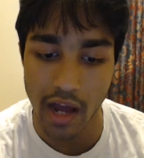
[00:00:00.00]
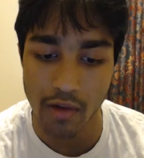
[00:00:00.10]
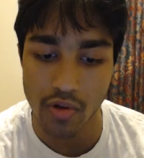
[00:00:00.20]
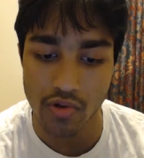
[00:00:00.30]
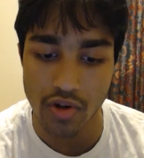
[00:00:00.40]
I
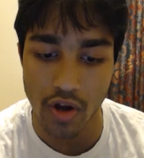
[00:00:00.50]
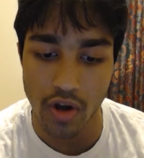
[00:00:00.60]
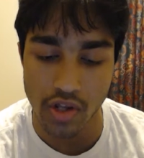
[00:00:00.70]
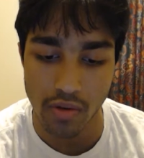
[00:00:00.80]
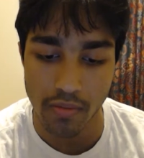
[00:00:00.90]
will
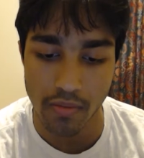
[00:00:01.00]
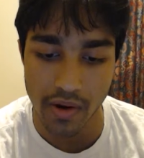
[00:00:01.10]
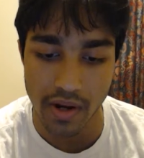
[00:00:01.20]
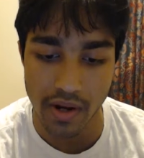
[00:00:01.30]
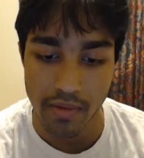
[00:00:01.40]
talk to you
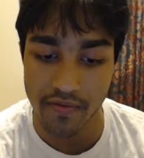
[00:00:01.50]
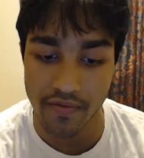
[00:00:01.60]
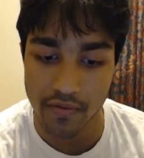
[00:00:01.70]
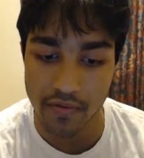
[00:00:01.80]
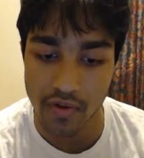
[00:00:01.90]
about it. But
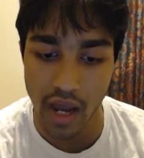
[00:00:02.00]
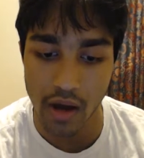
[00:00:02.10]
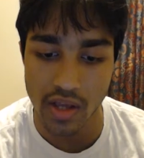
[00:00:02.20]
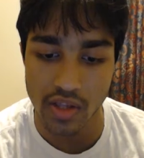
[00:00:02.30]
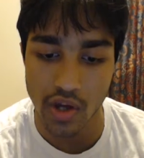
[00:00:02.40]
if you freak
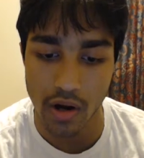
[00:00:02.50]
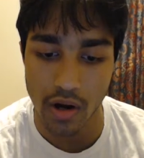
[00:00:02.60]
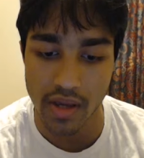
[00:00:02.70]
out and start